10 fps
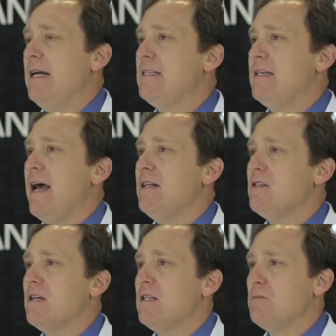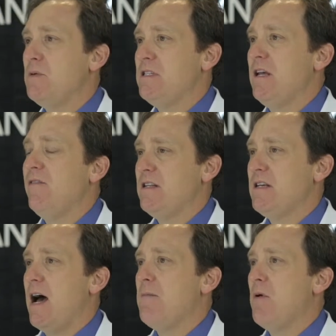It sends
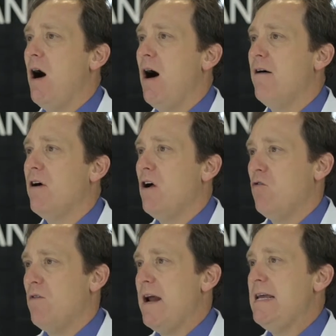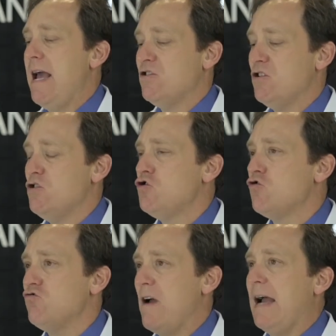specific type of radiation
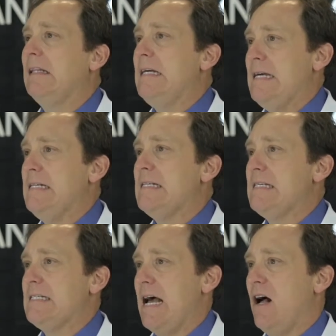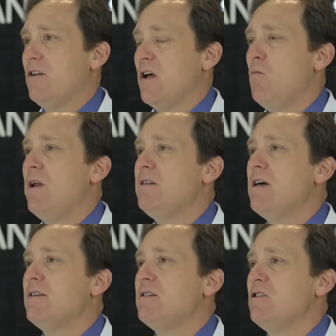directly into the cells, and what it
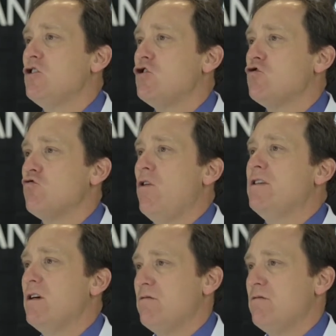does is it destroys